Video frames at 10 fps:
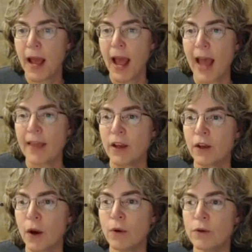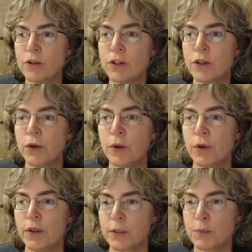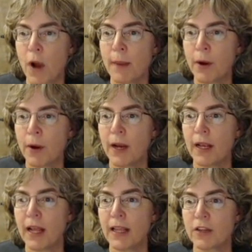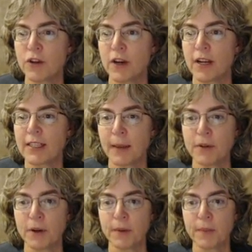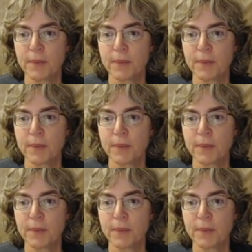and then goes to this primary electron acceptor.